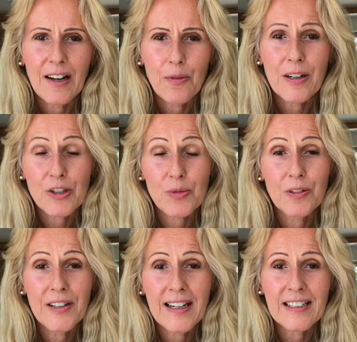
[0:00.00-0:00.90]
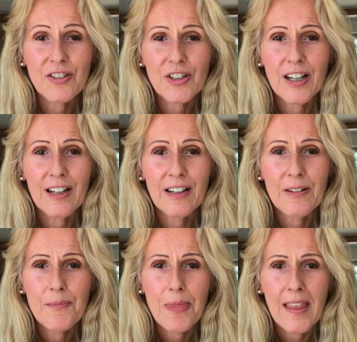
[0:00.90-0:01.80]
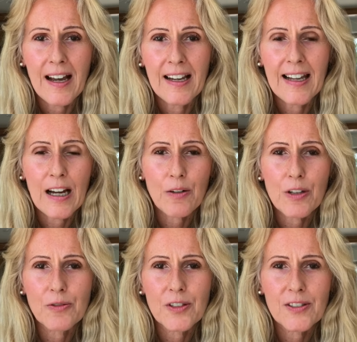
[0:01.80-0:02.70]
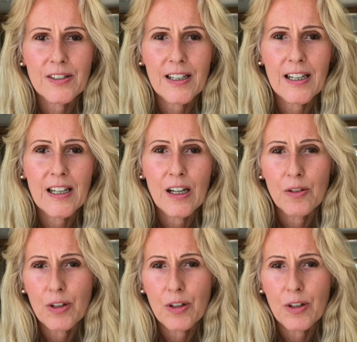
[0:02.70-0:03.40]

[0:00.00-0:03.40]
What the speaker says: which will then in turn allow you to see